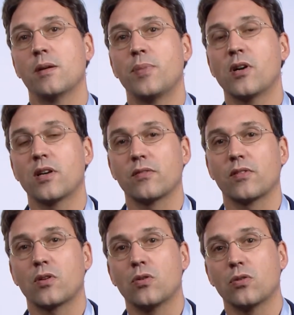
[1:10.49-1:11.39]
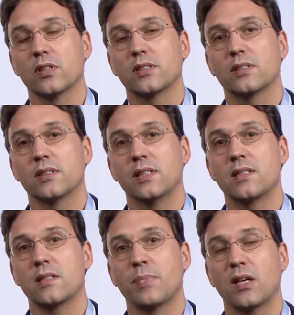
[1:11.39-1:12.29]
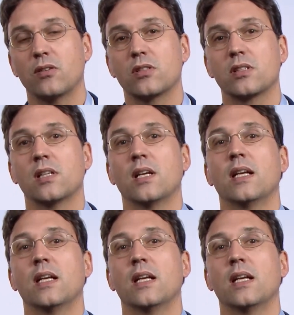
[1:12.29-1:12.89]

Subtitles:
part of the course, it's about